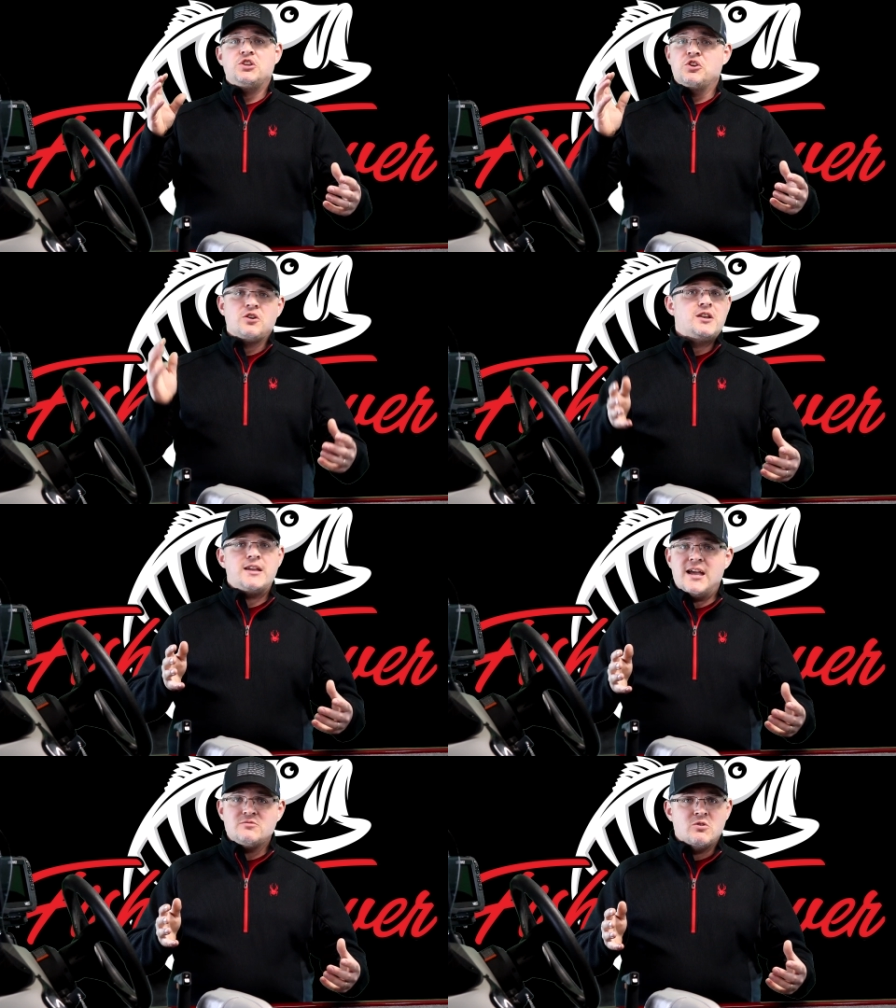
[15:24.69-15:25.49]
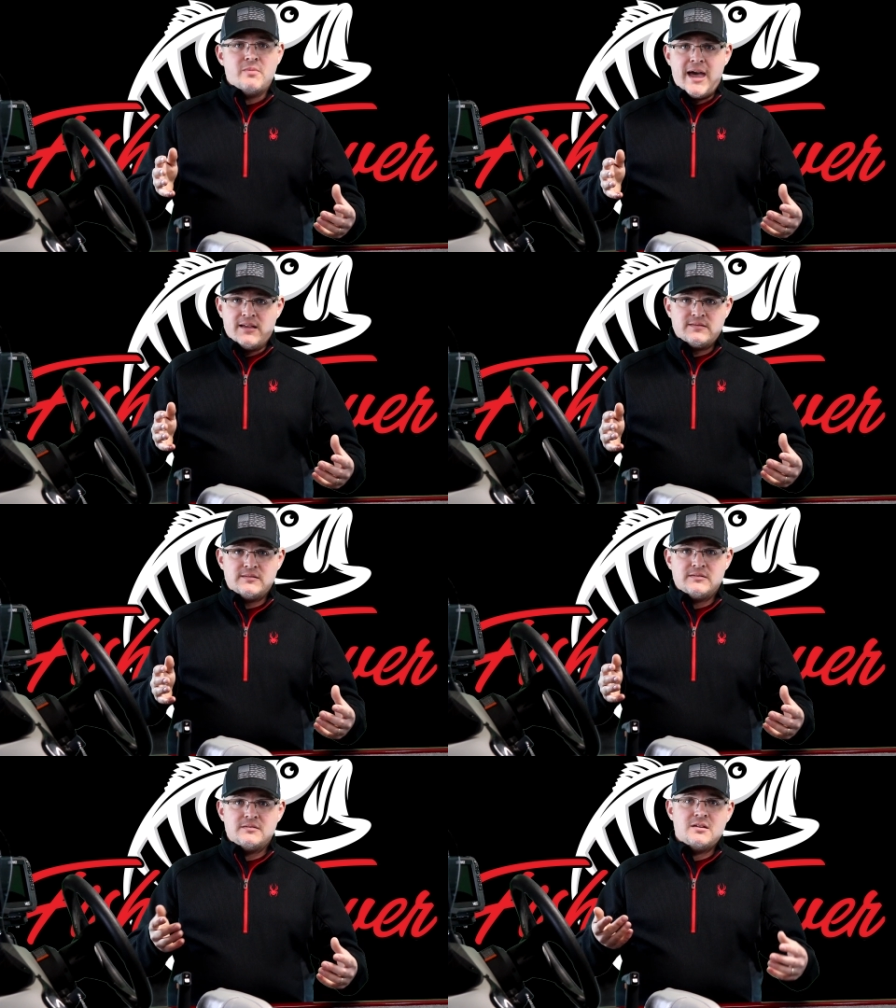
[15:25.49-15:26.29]
you're going to catch more bass
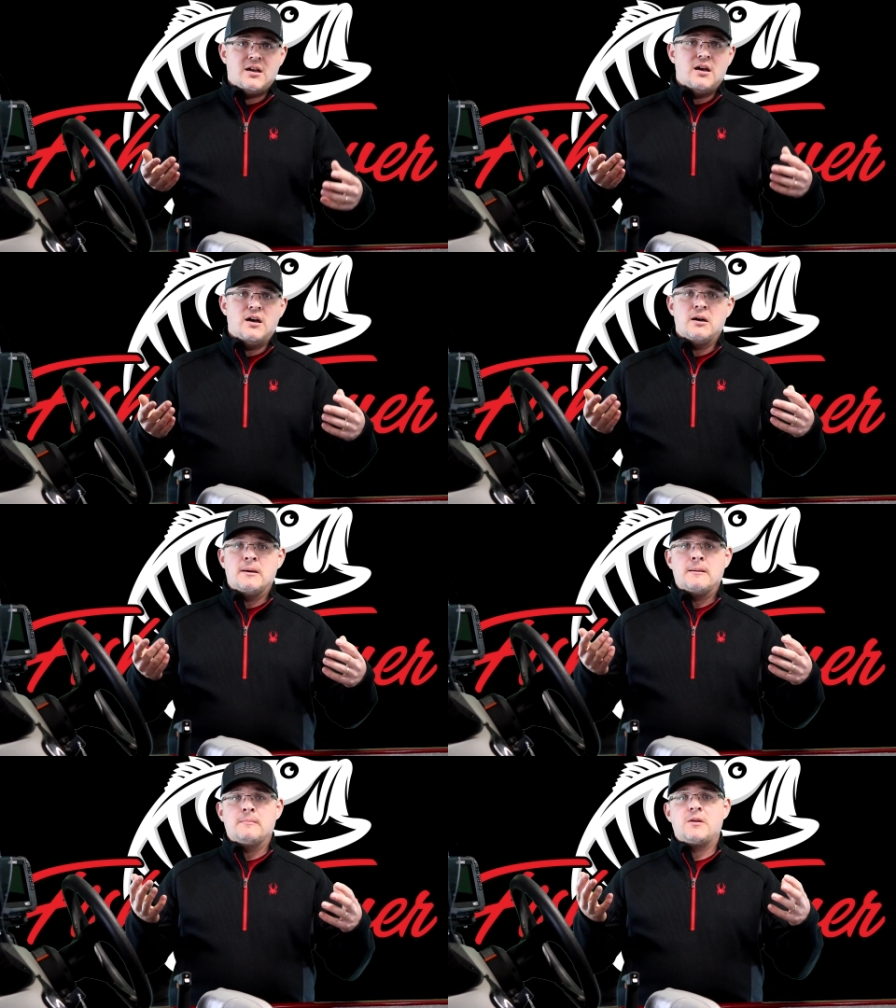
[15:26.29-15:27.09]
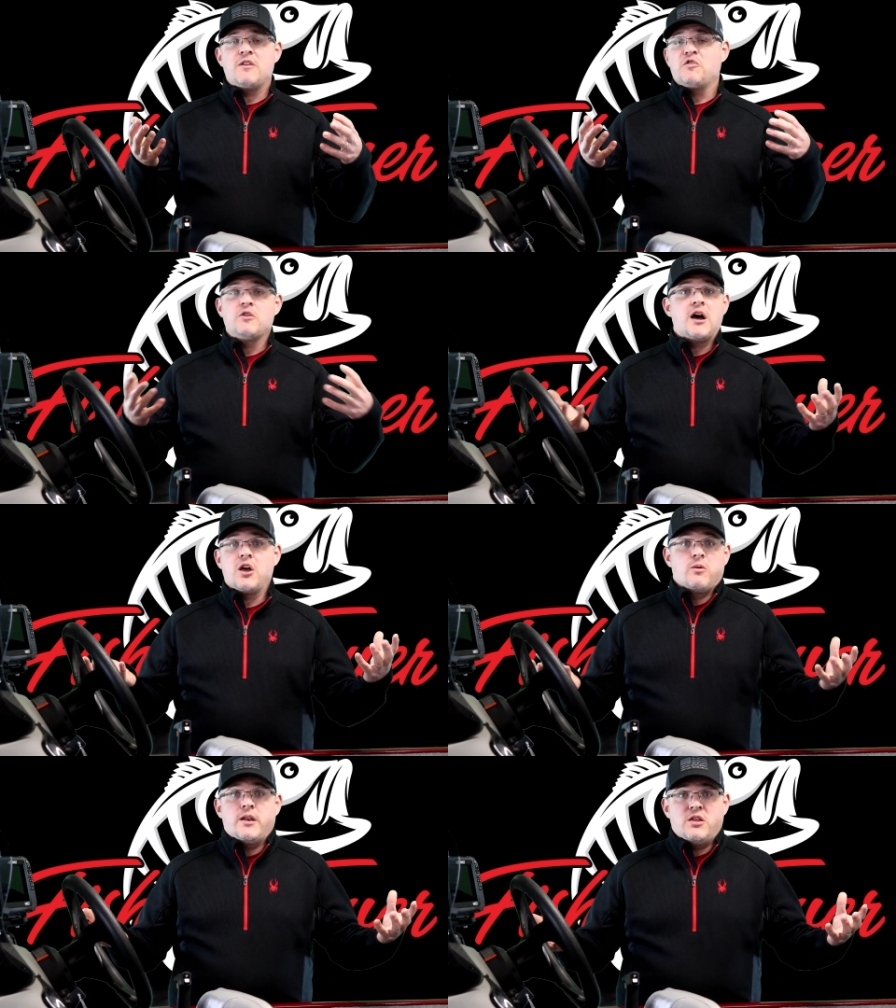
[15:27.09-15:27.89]
if you're not
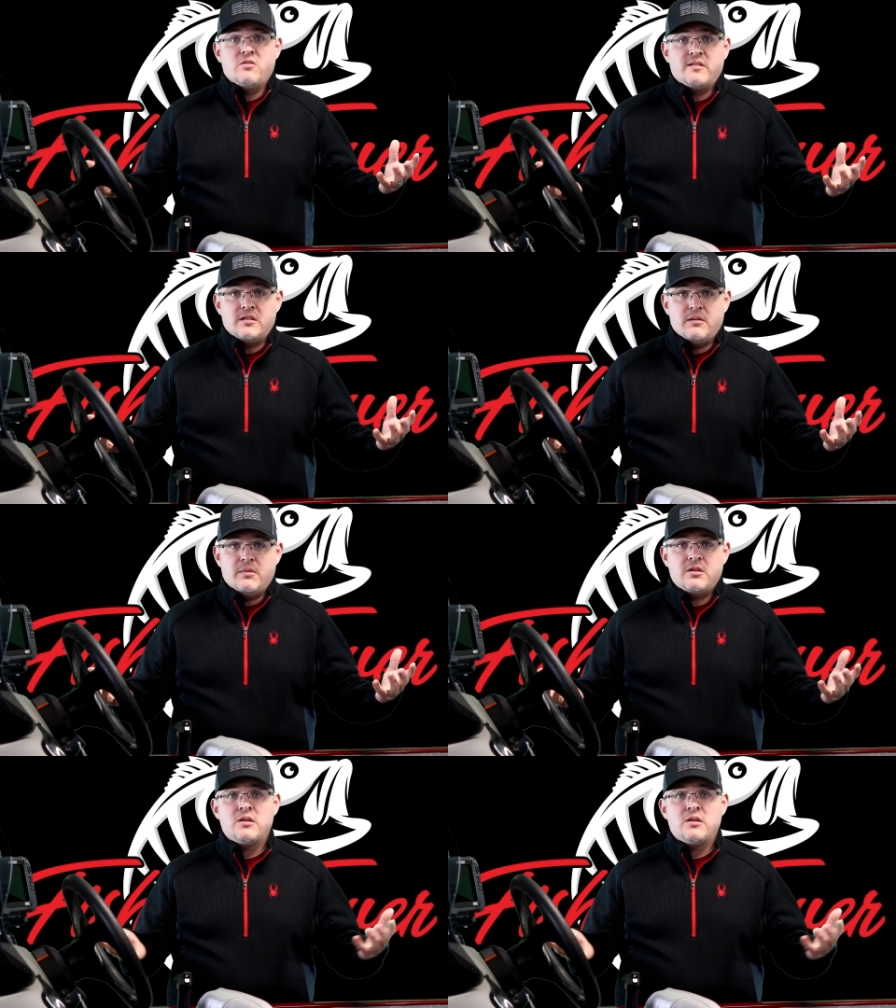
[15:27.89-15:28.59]
already using them.